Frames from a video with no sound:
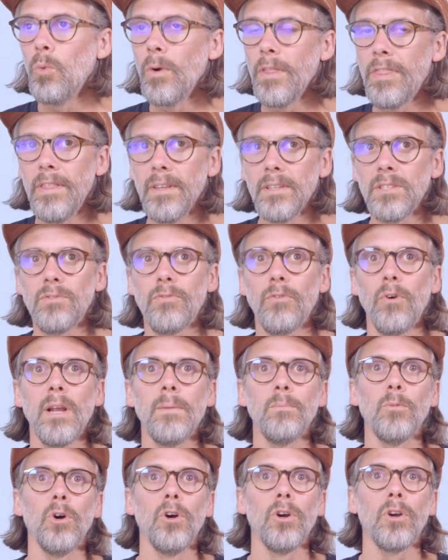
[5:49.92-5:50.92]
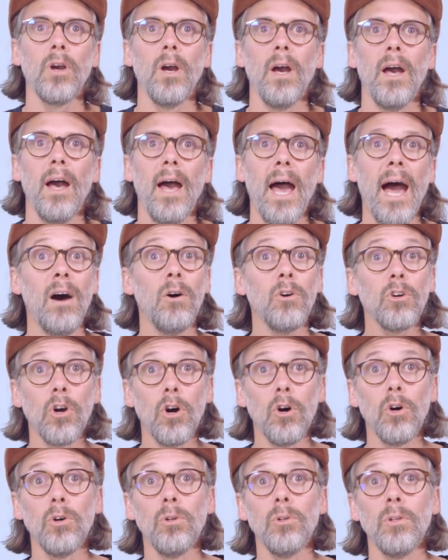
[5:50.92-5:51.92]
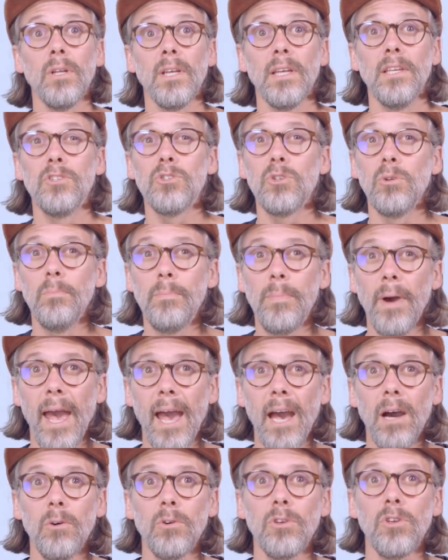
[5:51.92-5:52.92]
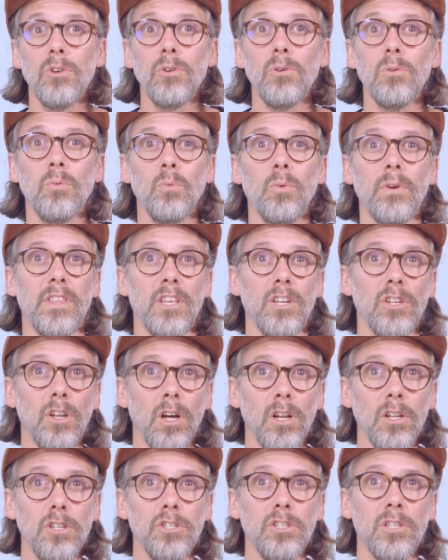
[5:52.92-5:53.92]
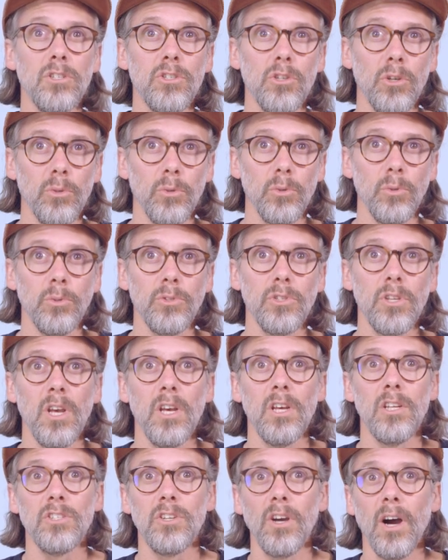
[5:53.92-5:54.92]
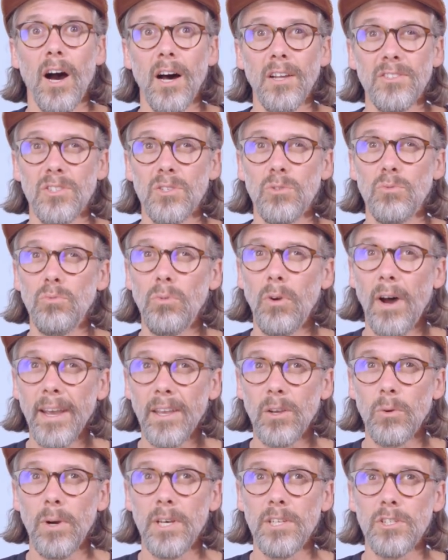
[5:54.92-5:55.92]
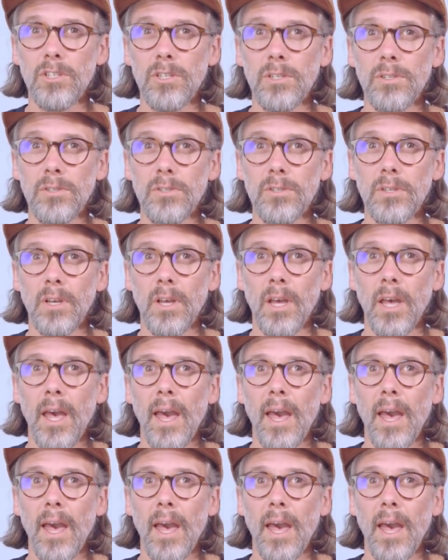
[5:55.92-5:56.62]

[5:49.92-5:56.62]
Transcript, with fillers: With this framework, our goal is to empower you with the knowledge and tools to ask the right questions